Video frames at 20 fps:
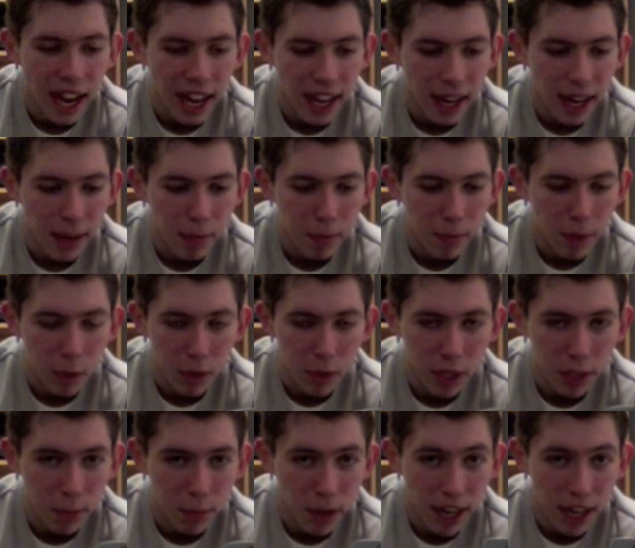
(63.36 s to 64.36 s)
I wasn't
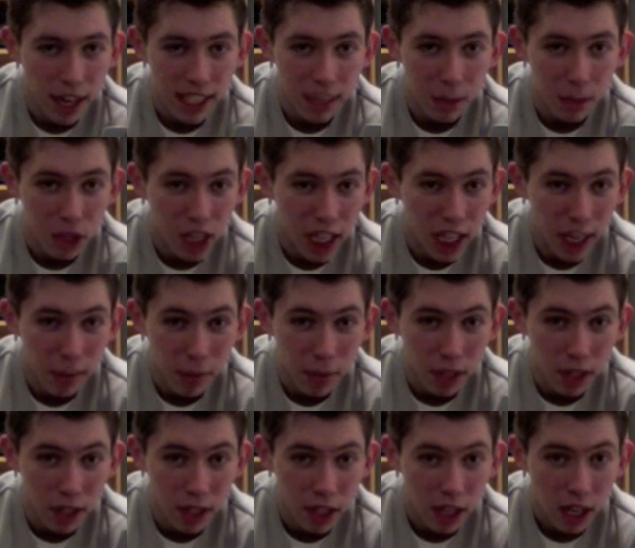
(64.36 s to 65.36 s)
surprised it was cheap
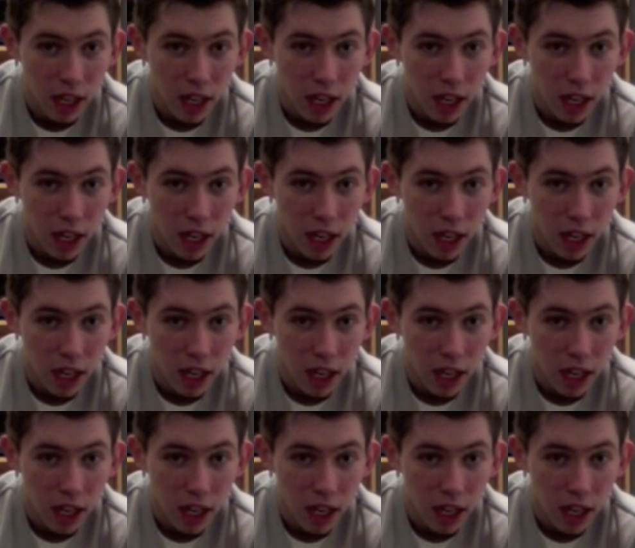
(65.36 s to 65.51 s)
because,